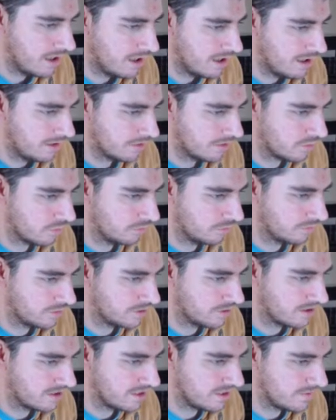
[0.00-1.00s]
The Call of
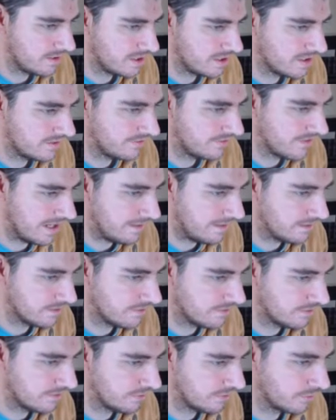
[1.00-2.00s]
Duty series is famed
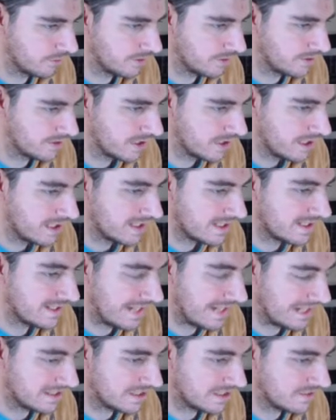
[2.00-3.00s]
for its
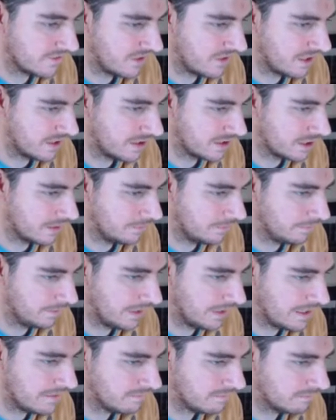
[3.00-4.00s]
satisfying gunplay,